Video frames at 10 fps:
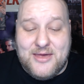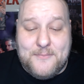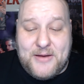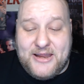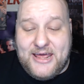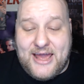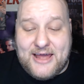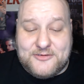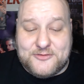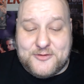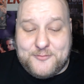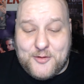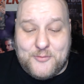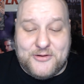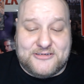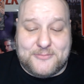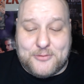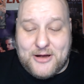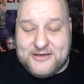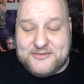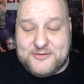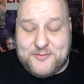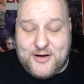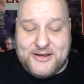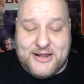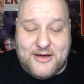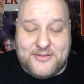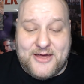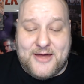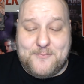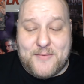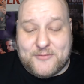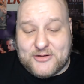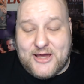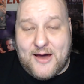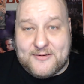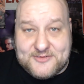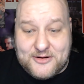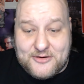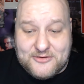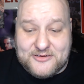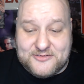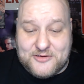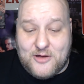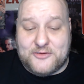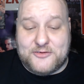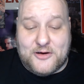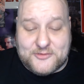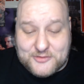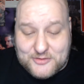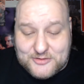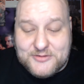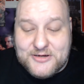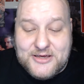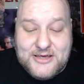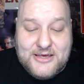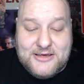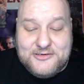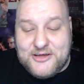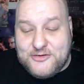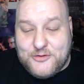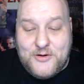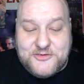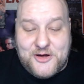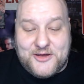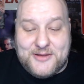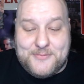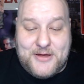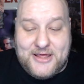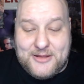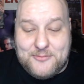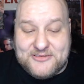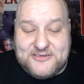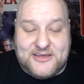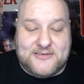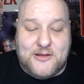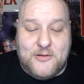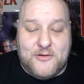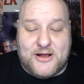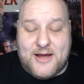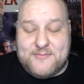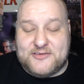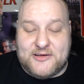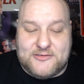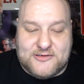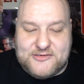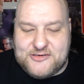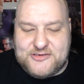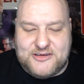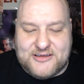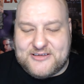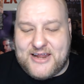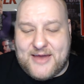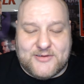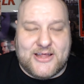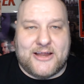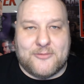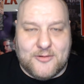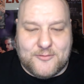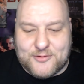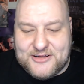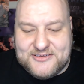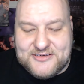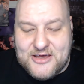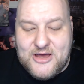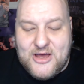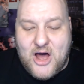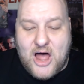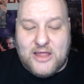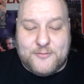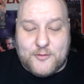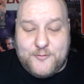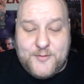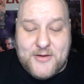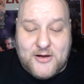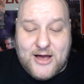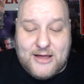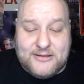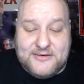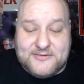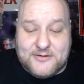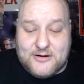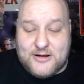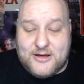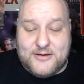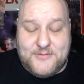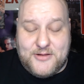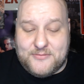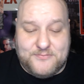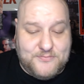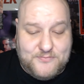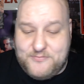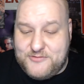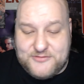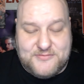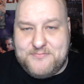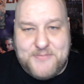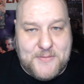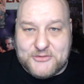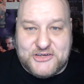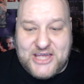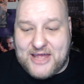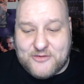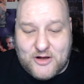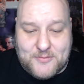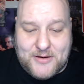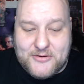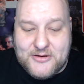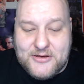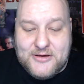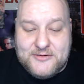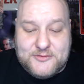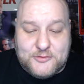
Penny answers the phone and is surprised to find out that Beverly Hostetter is called to talk to her. She enjoyed talking to Penny and wants to continue their conversation since she doesn't have a lot of girlfriends. All of her female colleagues are, just people she can't talk about. So